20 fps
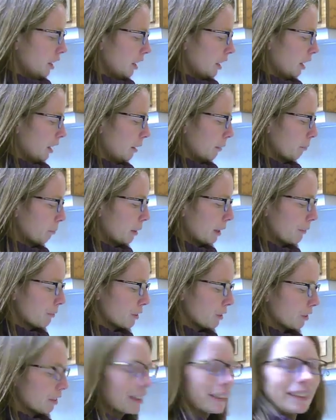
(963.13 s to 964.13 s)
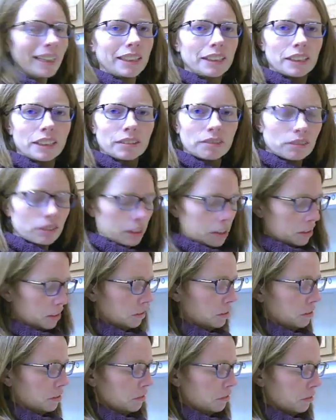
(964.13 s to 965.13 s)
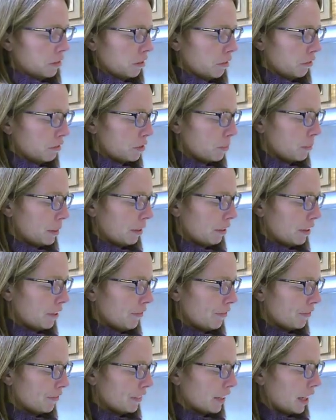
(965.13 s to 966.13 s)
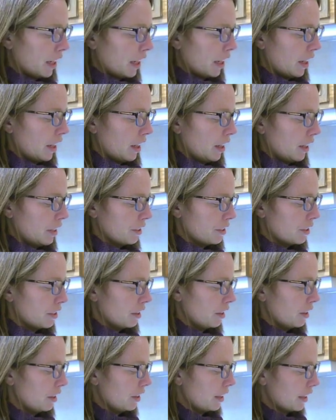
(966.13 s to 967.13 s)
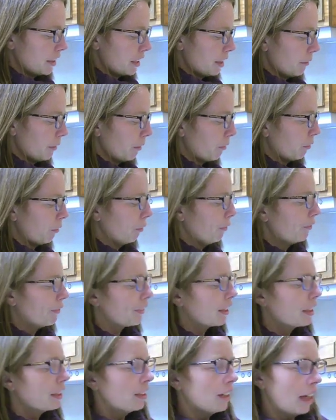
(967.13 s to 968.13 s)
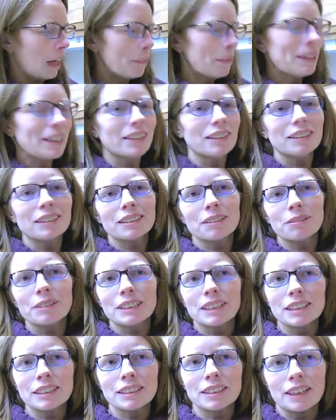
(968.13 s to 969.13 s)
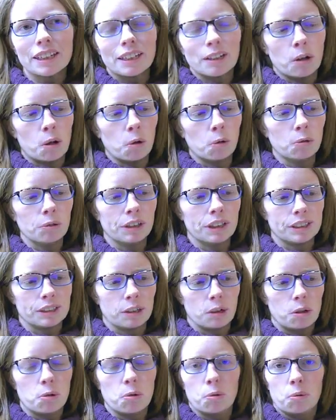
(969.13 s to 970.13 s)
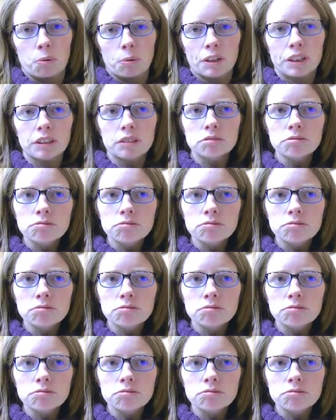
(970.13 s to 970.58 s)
But I'm still going to taste it because, it's brownie, and that's how I roll. I mean, so it does like hold its own.